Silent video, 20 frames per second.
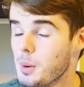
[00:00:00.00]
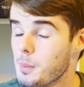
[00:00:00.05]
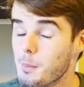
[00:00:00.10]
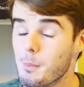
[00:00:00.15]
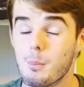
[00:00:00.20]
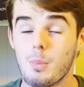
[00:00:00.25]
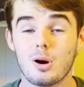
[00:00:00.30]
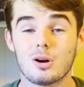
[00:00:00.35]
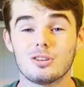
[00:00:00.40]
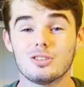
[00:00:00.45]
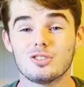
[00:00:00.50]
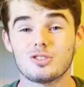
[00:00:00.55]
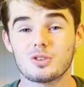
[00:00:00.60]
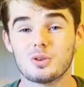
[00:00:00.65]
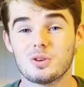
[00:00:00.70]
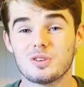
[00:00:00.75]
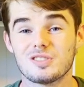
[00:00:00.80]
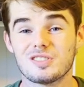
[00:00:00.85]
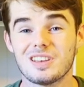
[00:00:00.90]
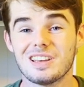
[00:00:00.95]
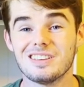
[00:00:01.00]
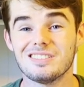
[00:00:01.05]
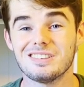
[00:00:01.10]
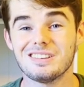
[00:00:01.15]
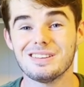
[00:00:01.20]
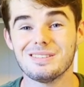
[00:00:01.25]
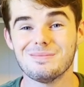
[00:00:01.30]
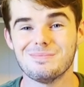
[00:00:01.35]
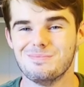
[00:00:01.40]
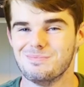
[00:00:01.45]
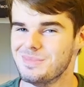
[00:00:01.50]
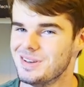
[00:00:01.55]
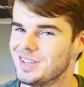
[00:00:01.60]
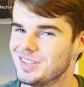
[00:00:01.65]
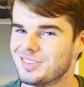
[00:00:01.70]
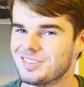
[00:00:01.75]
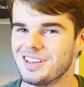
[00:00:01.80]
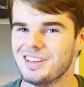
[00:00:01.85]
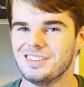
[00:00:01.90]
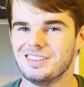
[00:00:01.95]
Martin Scorsese may
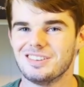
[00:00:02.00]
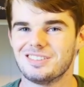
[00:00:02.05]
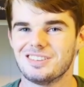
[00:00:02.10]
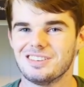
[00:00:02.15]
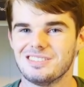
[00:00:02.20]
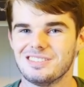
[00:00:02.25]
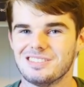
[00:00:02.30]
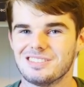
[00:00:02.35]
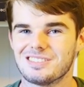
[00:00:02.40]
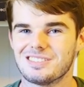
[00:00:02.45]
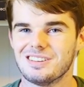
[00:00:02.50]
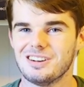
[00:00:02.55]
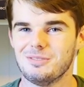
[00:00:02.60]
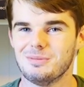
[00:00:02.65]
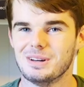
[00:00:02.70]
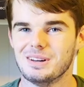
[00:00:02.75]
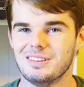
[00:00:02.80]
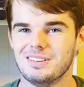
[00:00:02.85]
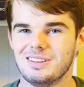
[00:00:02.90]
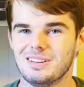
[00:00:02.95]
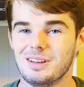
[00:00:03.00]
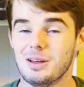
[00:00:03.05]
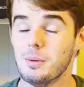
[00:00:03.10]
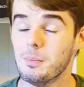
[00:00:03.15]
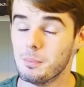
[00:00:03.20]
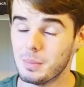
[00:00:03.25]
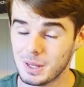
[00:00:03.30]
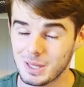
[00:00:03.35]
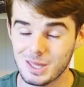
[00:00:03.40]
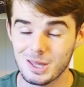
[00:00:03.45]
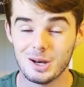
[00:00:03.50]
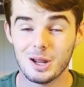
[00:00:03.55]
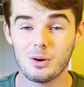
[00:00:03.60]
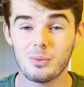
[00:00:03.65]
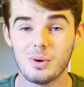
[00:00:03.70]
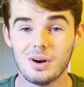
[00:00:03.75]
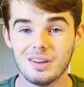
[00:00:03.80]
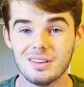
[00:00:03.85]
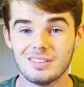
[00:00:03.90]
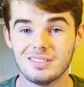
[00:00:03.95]
say this isn't cinema, but you know
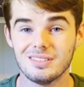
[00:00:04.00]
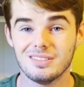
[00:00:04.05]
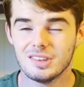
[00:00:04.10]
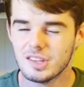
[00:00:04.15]
what?